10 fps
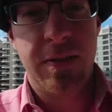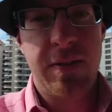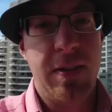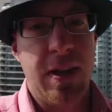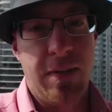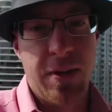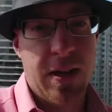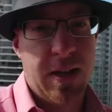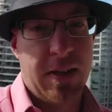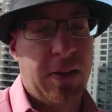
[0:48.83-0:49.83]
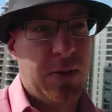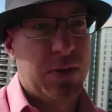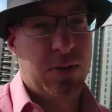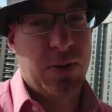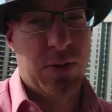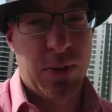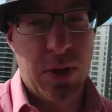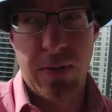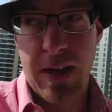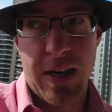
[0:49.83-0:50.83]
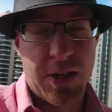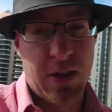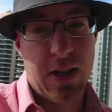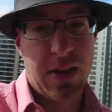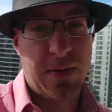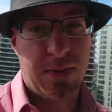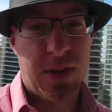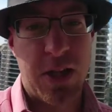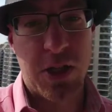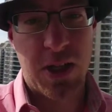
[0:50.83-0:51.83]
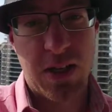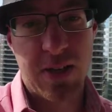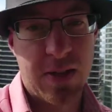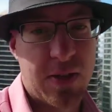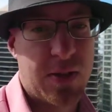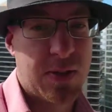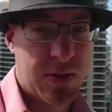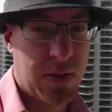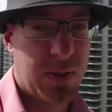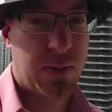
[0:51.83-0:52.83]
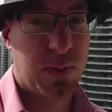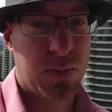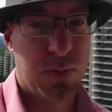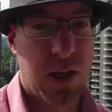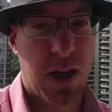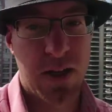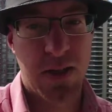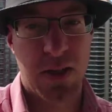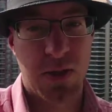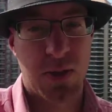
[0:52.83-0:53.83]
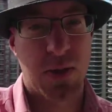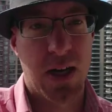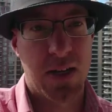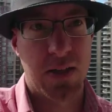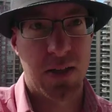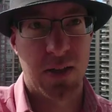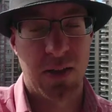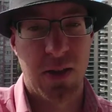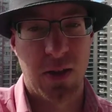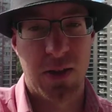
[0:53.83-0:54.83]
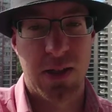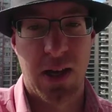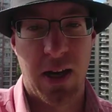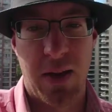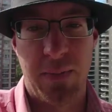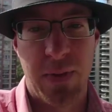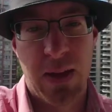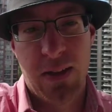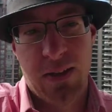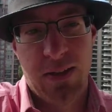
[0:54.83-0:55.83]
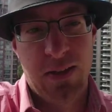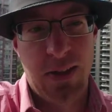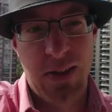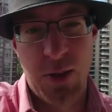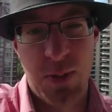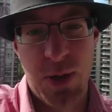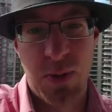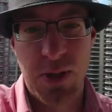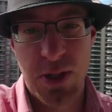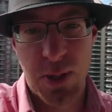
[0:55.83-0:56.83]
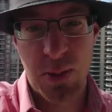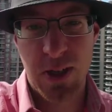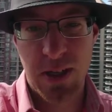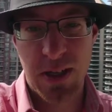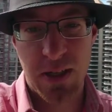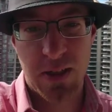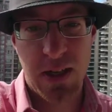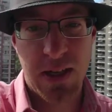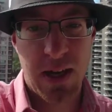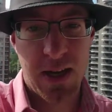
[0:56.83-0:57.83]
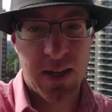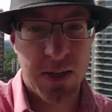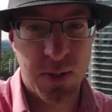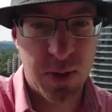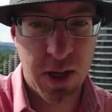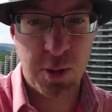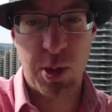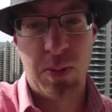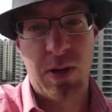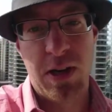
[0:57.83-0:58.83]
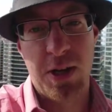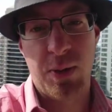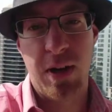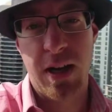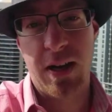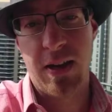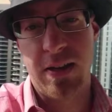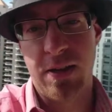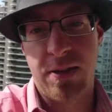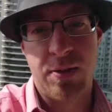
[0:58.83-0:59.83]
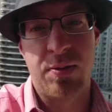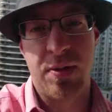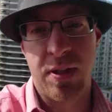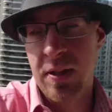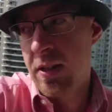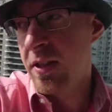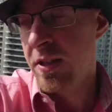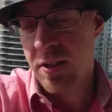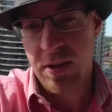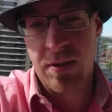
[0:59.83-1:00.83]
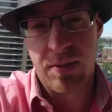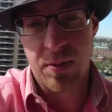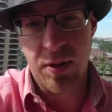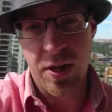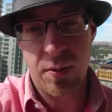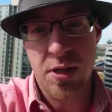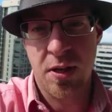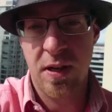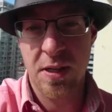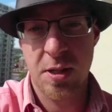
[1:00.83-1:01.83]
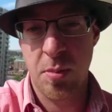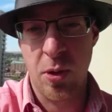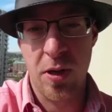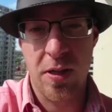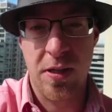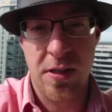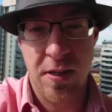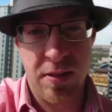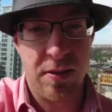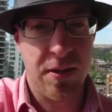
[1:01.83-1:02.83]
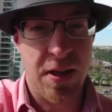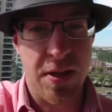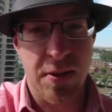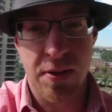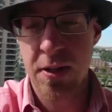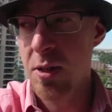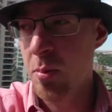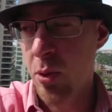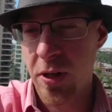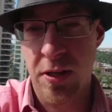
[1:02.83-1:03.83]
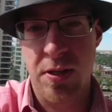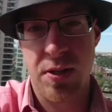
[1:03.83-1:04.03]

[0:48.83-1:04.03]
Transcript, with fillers: Everything goes through the roof. Actually, inflation is rising drastically all the time, and nobody wants to work until they die. So we got to put money away and the rate of return is important. Yield is important.